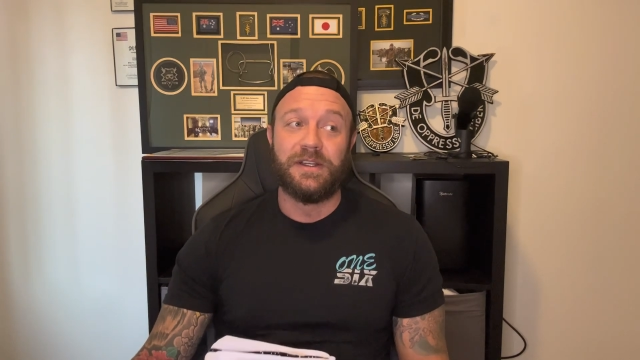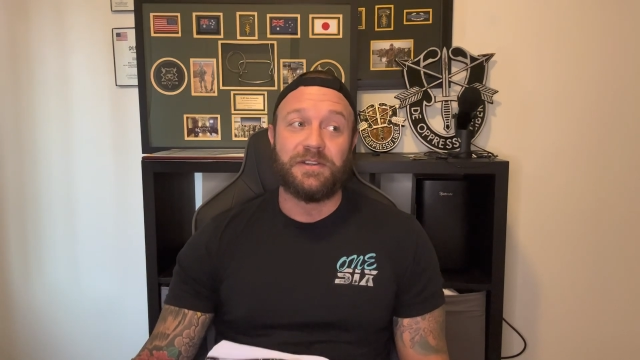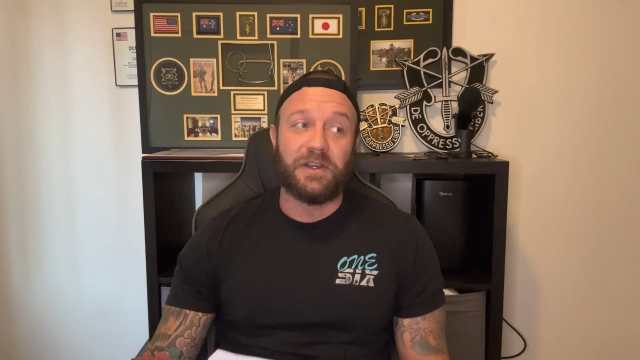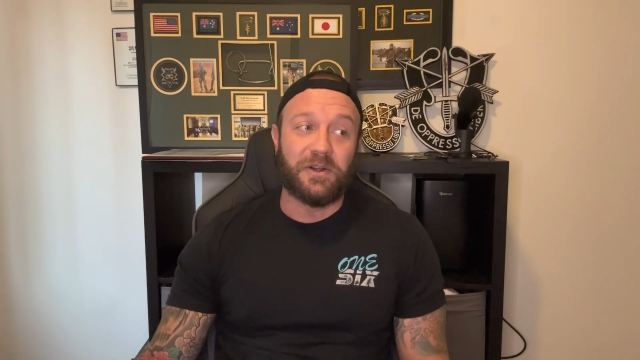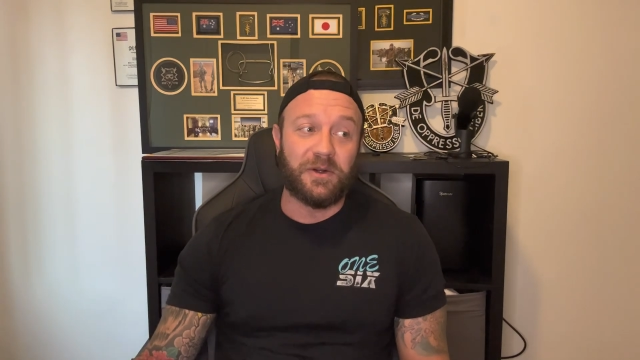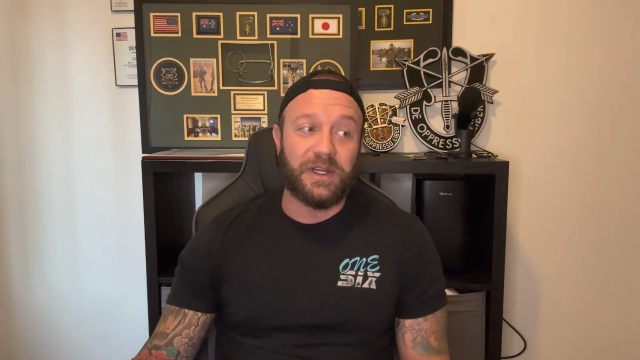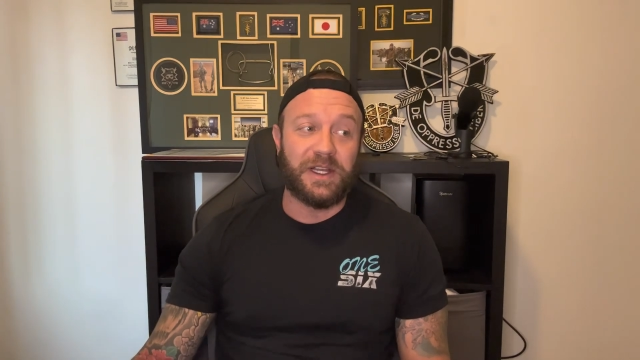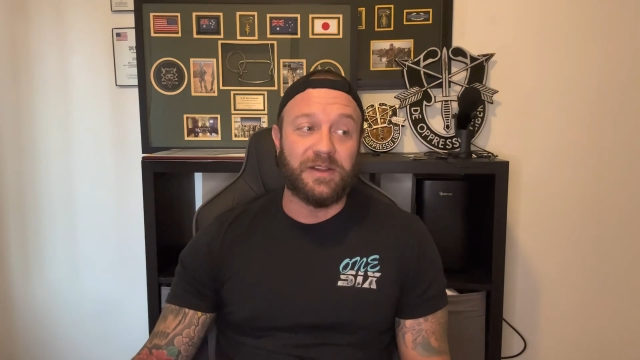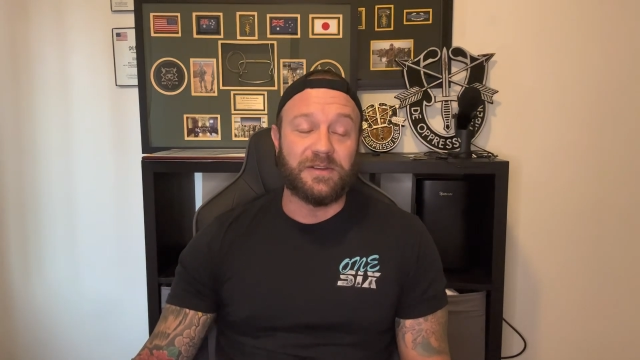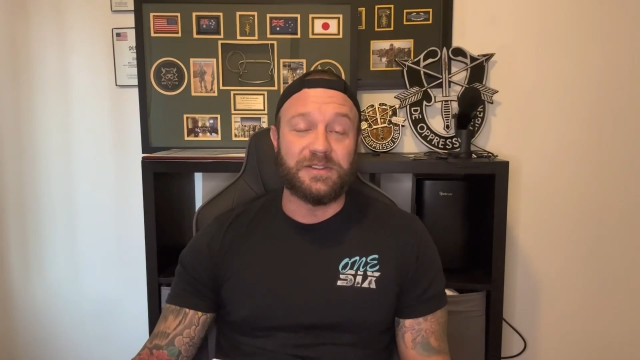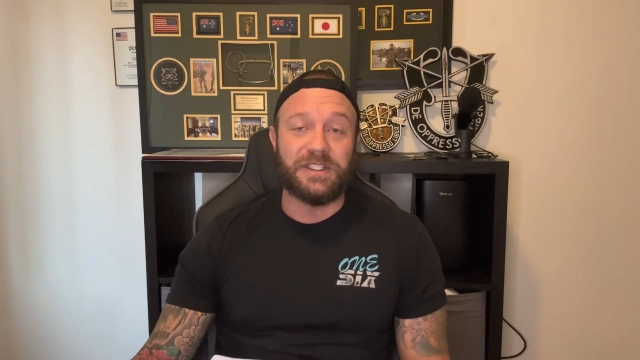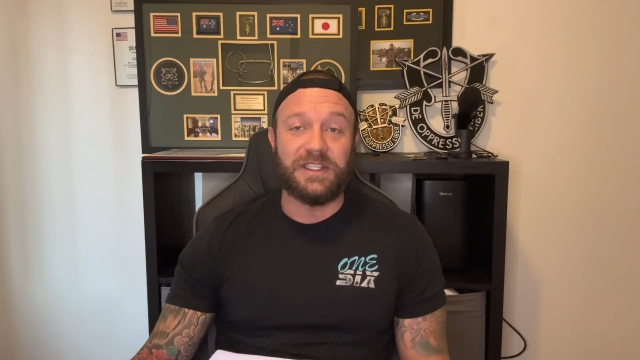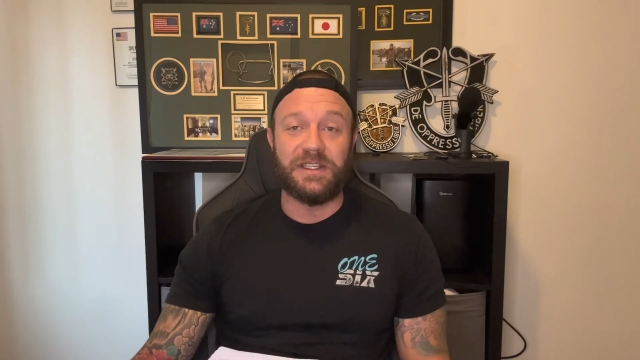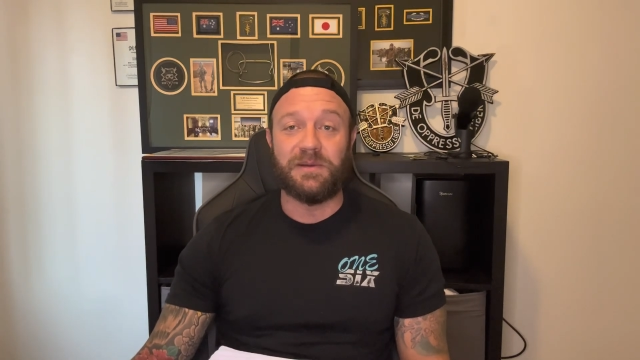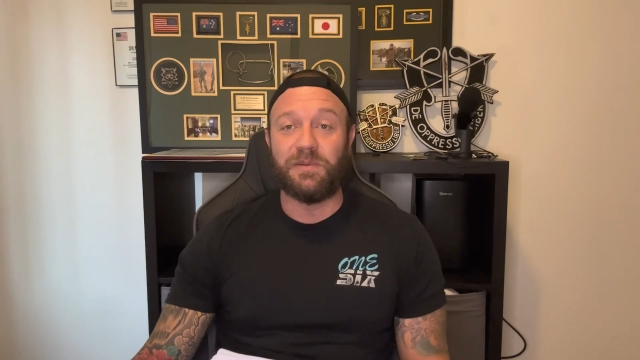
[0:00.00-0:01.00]
go to a Halo
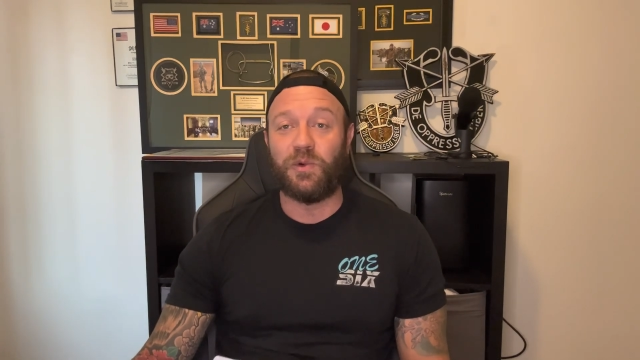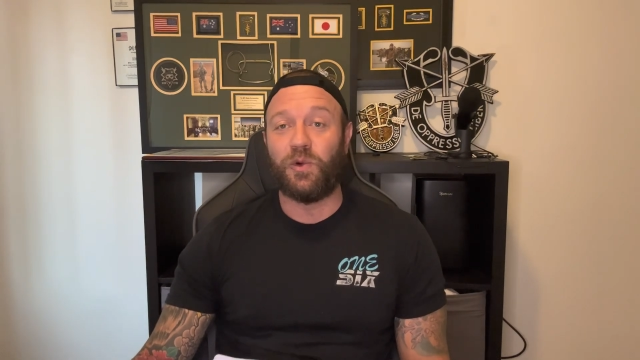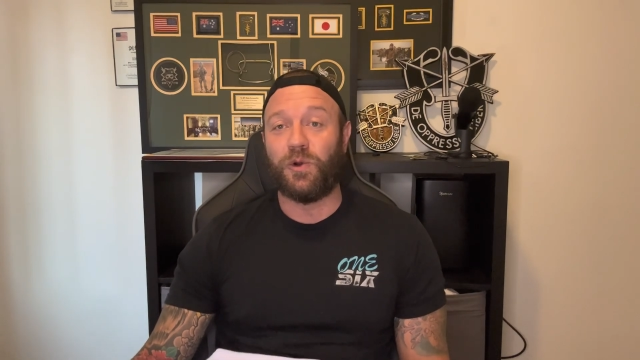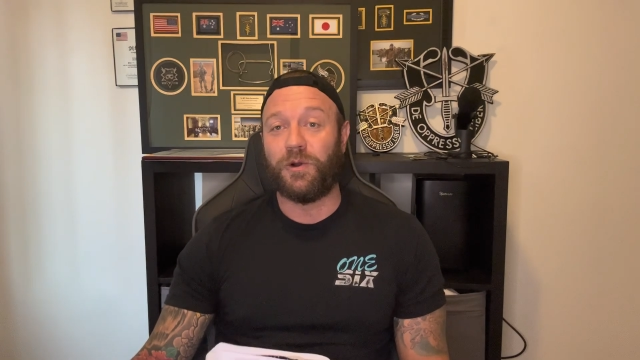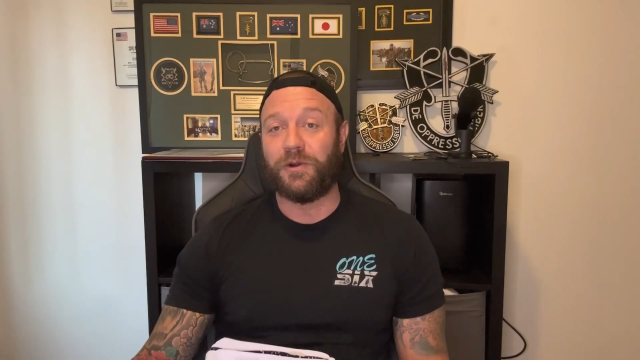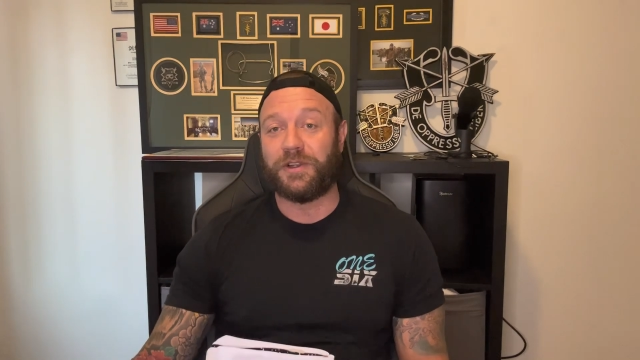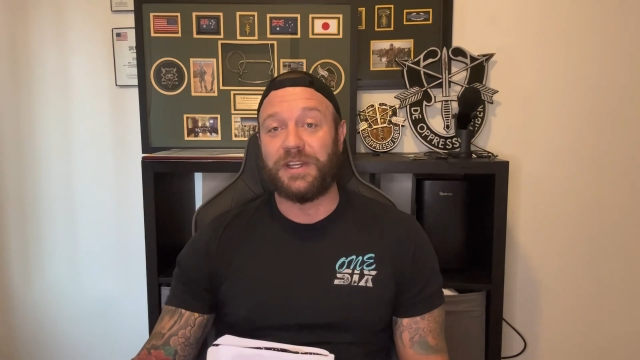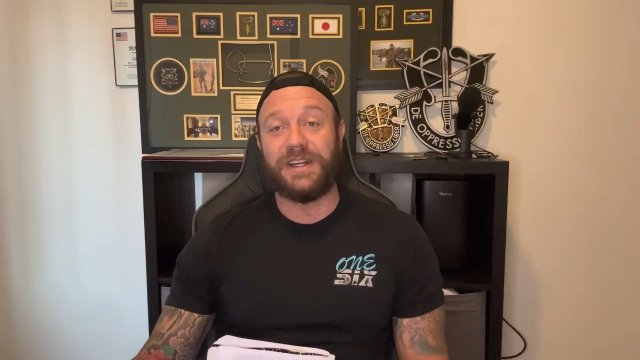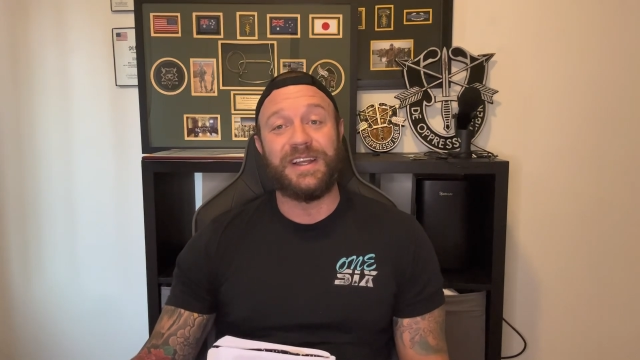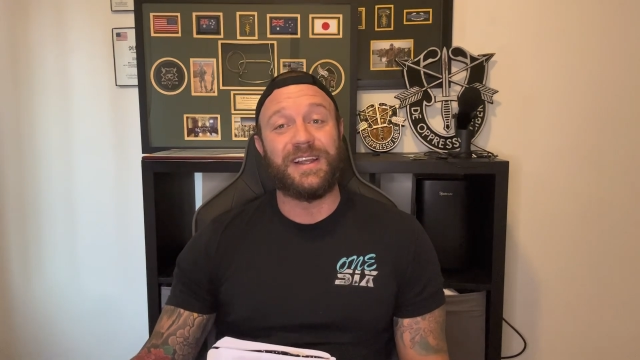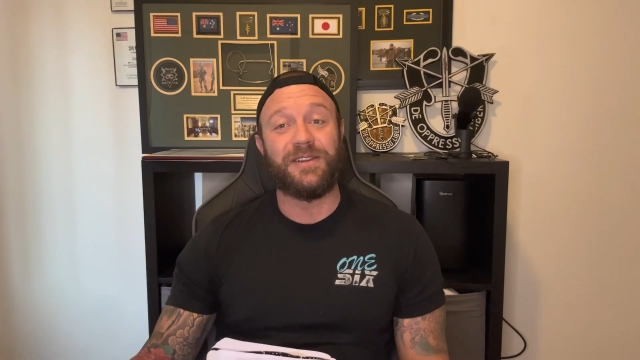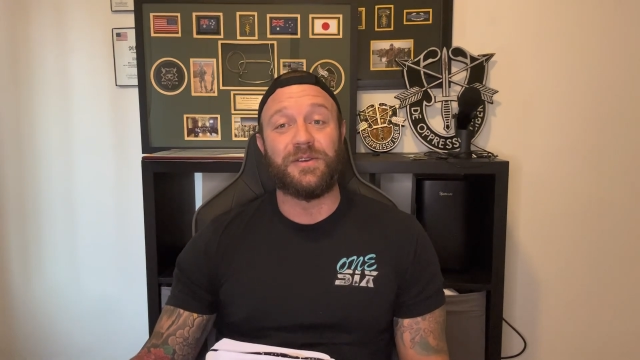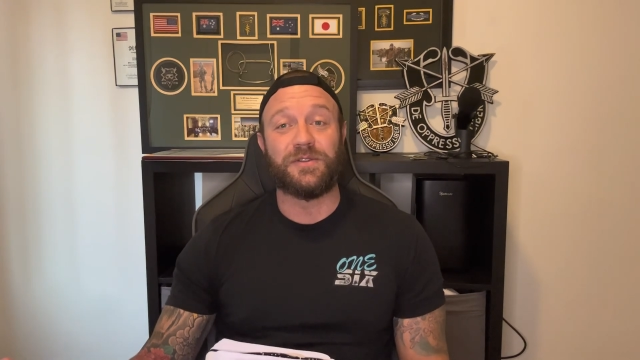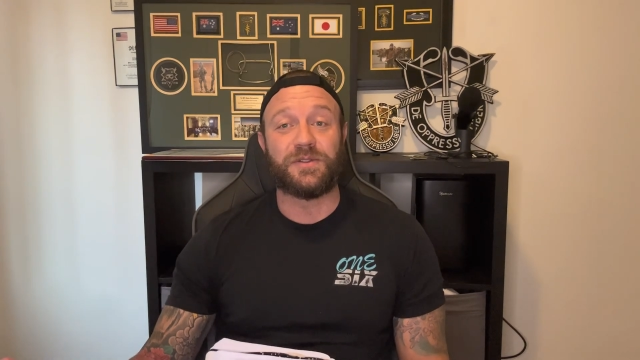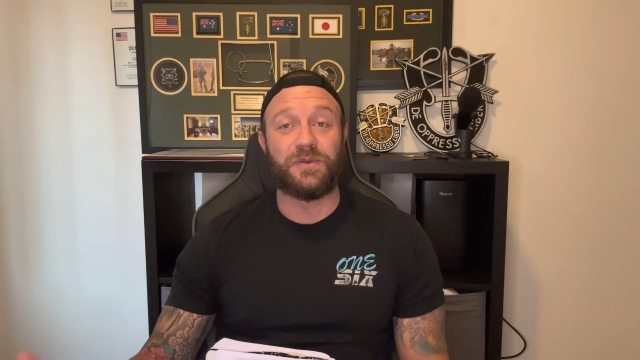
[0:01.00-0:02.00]
team or get a
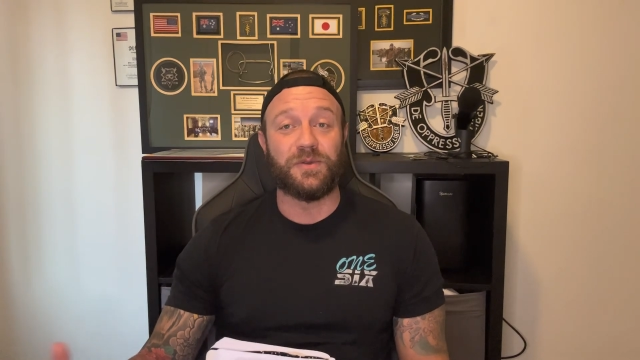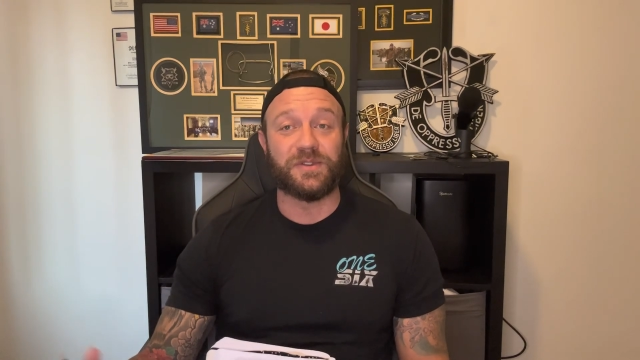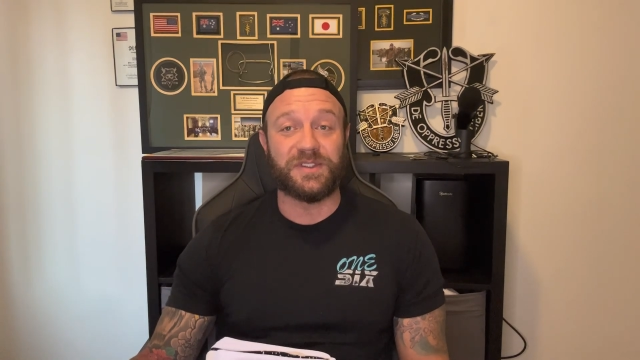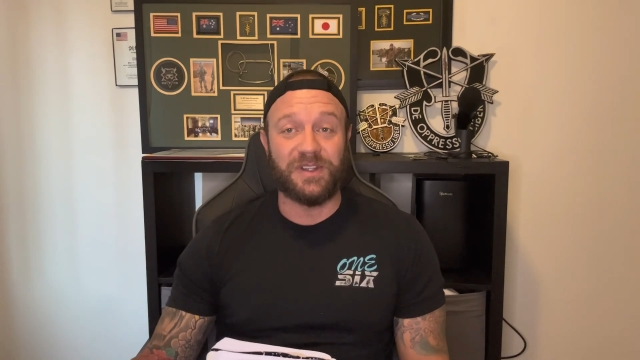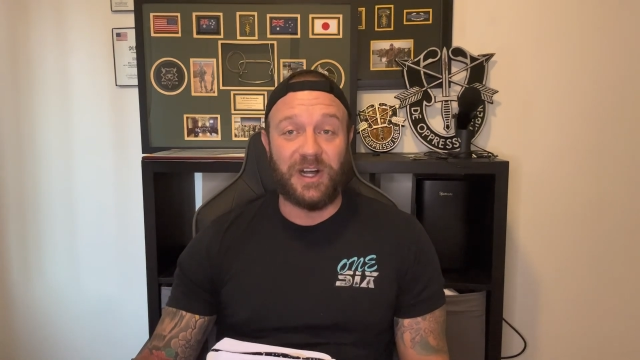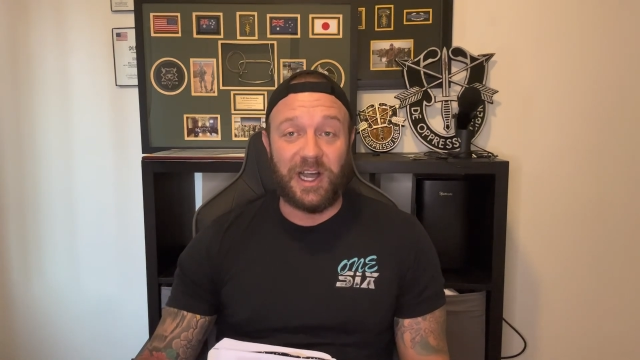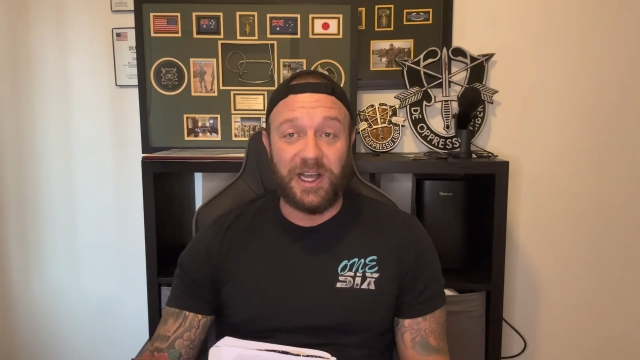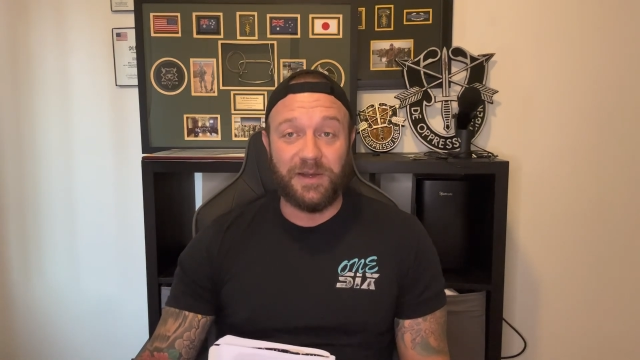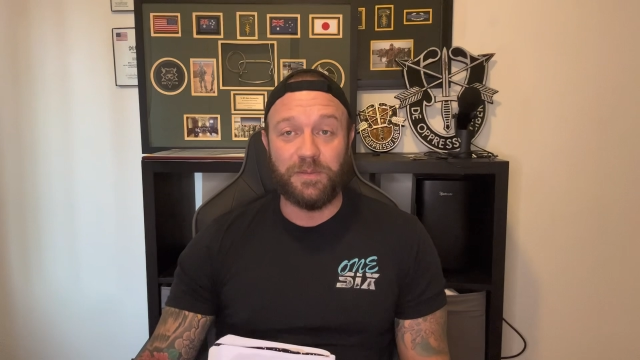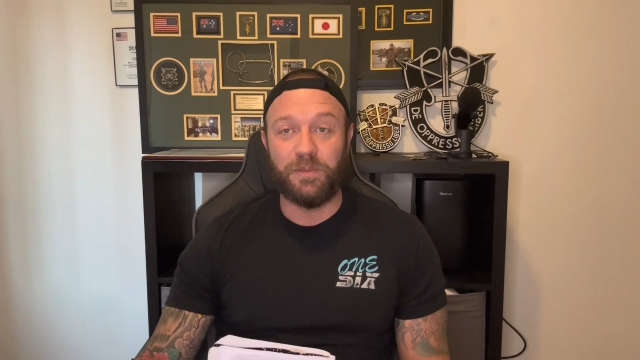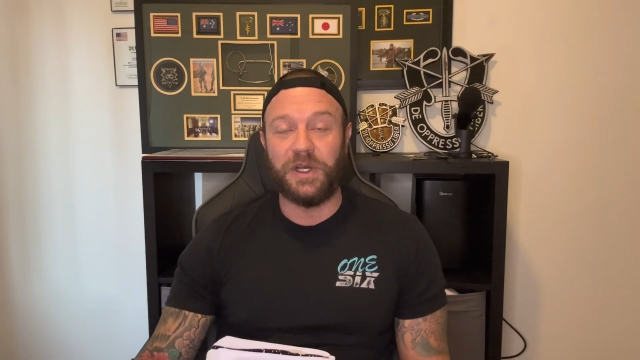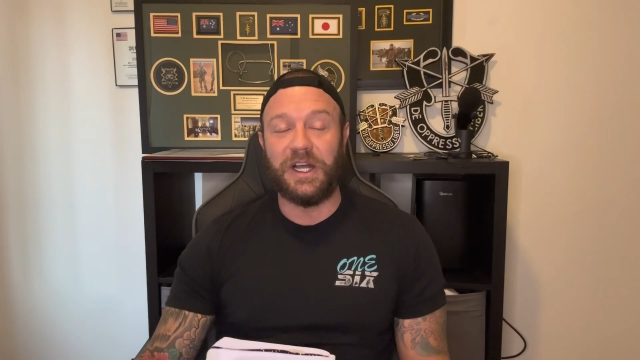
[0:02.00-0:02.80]
Halo school slot.